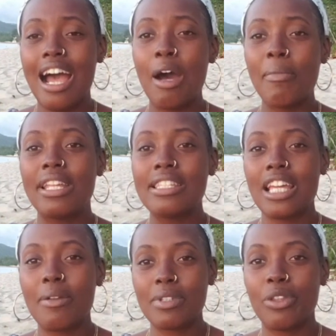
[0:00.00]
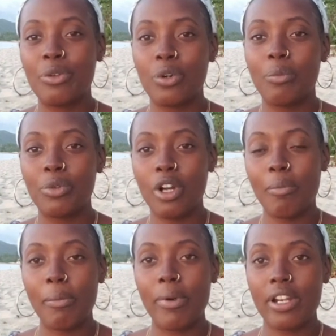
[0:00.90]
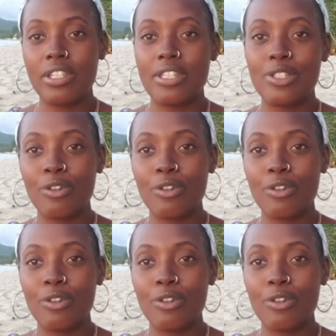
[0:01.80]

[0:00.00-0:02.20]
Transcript: how many times I threw up throughout my pregnancy